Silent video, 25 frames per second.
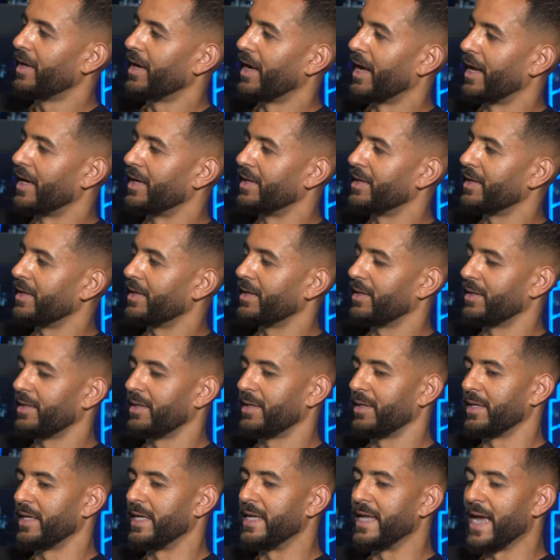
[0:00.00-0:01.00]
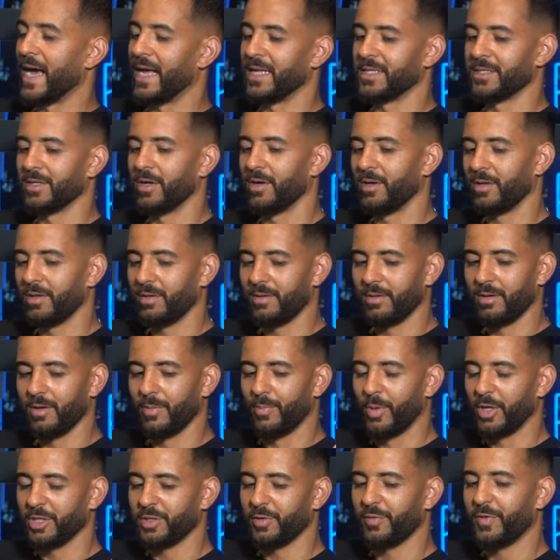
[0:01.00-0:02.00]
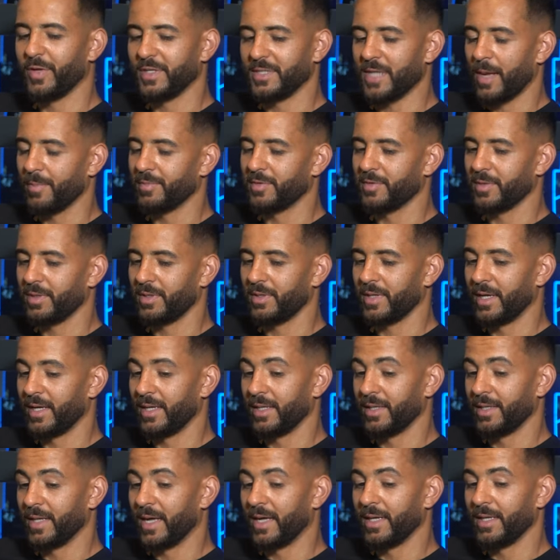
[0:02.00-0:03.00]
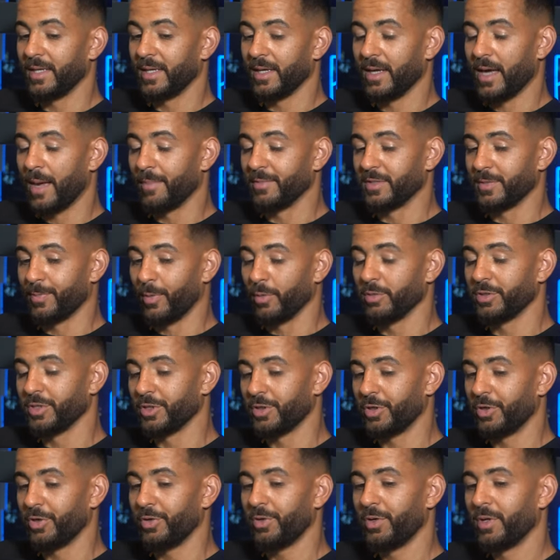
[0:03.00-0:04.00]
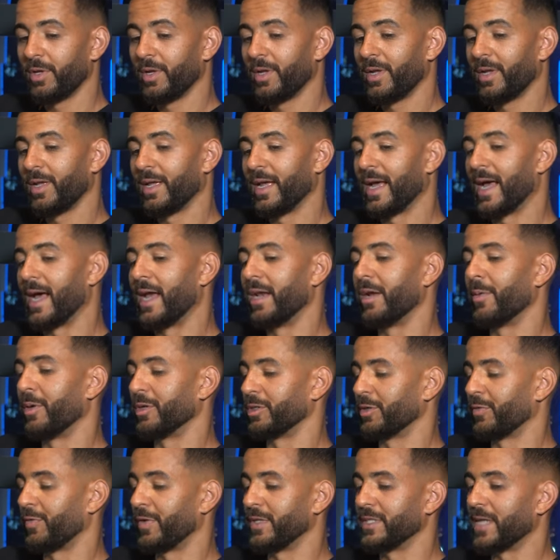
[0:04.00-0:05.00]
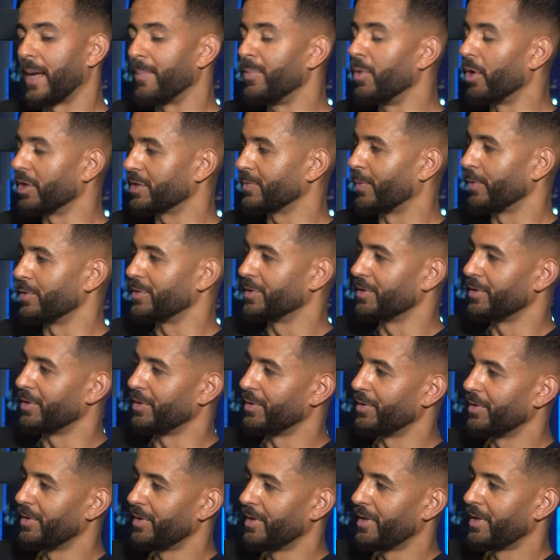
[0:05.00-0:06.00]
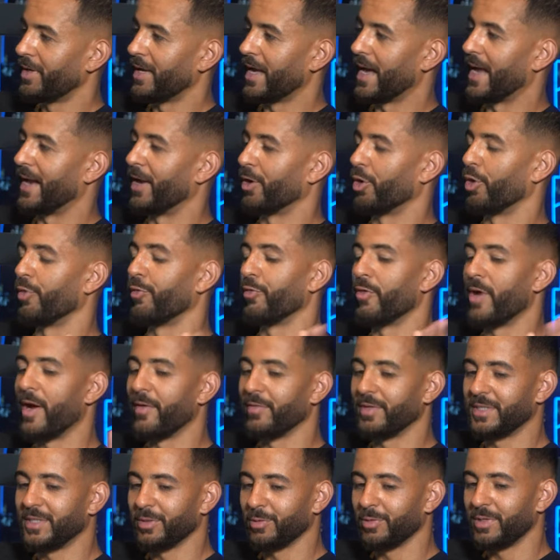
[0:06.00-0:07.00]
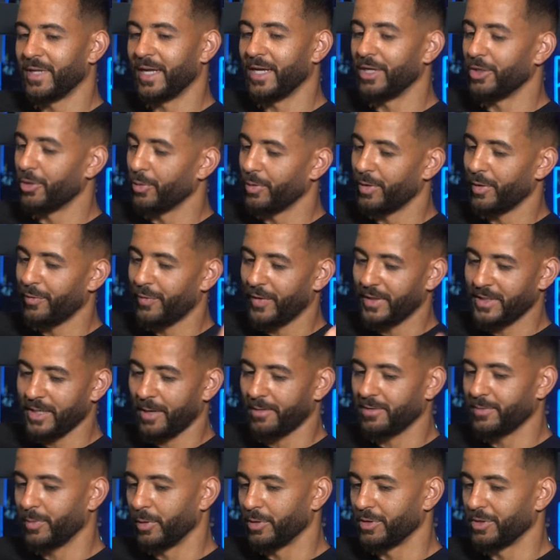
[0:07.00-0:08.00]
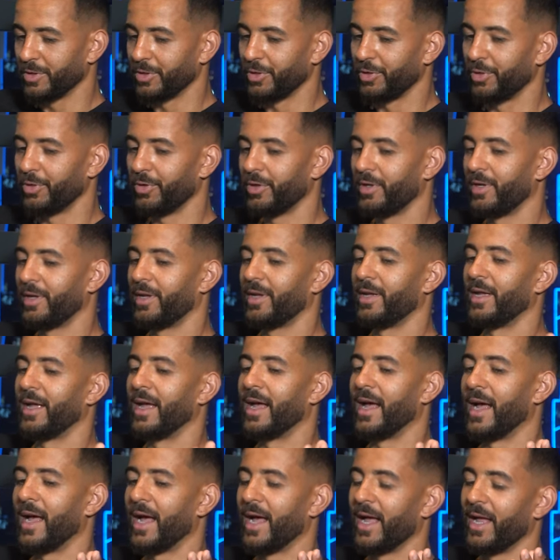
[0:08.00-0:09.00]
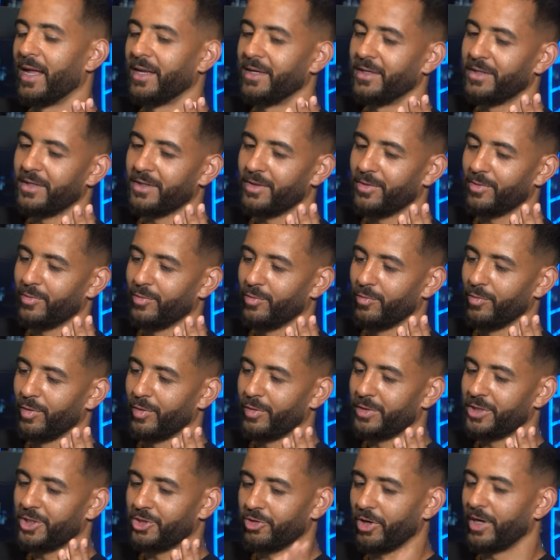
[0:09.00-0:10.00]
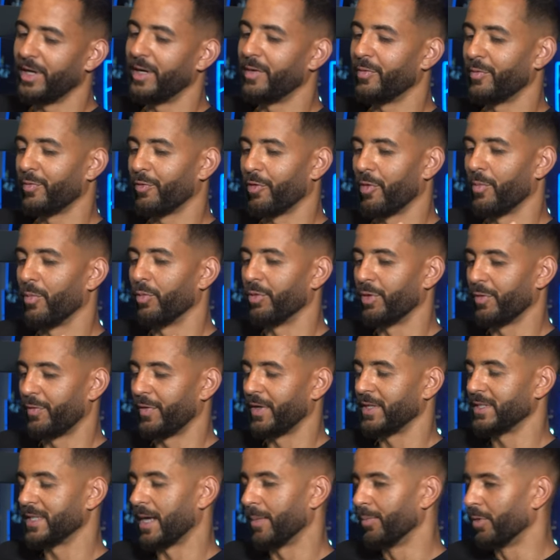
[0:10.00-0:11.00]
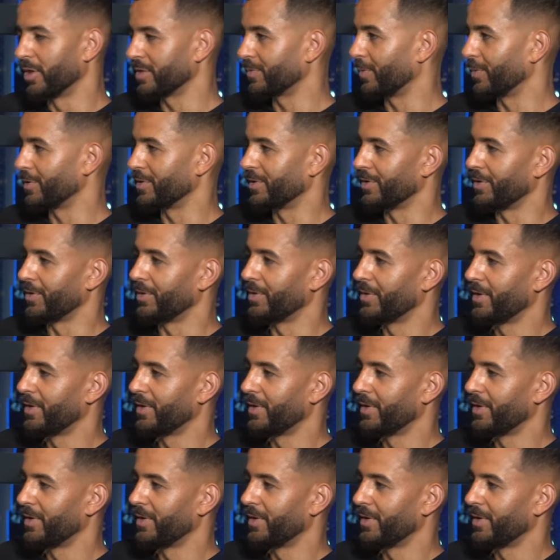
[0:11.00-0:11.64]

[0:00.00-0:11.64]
And he has a bunch of things that I'm supposed to do and a bunch of things that I'm not supposed to do. And I go through every single day doing the things that I'm supposed to do and restraining from all the things that I'm not supposed to do.